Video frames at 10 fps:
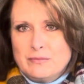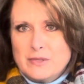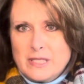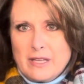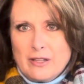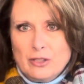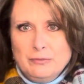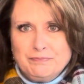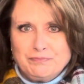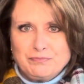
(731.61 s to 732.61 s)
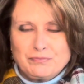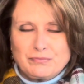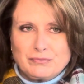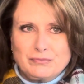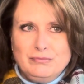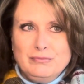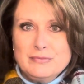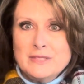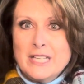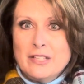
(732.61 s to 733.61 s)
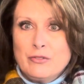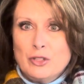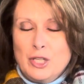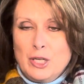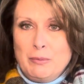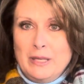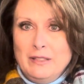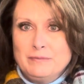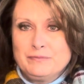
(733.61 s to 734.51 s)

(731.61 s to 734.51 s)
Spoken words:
together, dated for a little bit,